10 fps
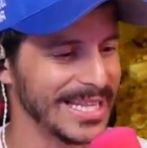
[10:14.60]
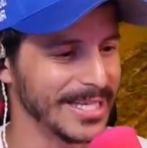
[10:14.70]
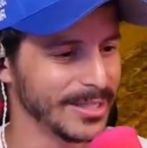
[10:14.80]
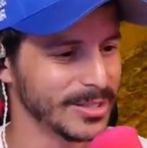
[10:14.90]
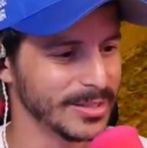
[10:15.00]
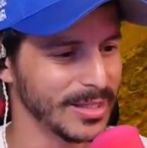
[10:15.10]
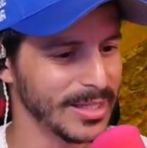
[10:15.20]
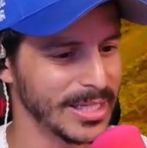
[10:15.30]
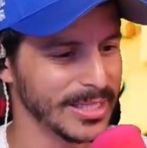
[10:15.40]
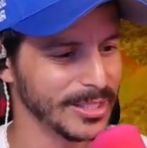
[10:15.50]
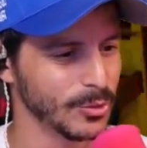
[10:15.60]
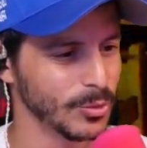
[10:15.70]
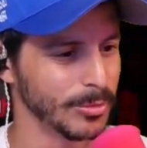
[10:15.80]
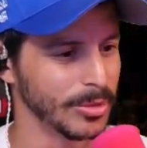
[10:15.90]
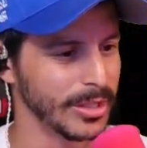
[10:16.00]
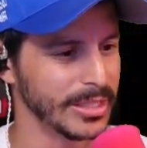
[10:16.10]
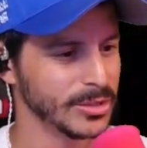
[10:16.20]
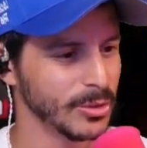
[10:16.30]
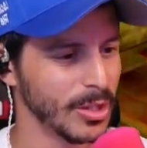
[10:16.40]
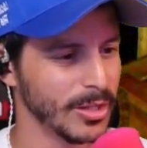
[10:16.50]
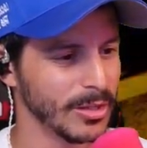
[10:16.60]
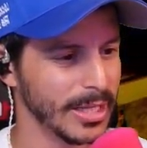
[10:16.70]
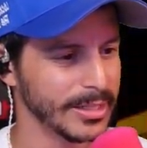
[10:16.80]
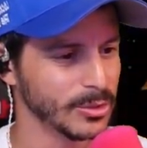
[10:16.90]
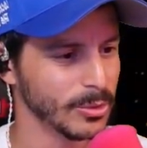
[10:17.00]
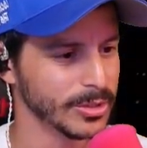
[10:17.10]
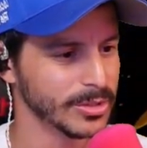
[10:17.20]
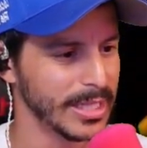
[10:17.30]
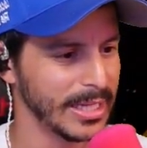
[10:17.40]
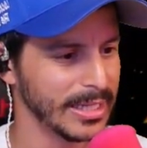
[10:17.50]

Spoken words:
this room, there is no other light source. That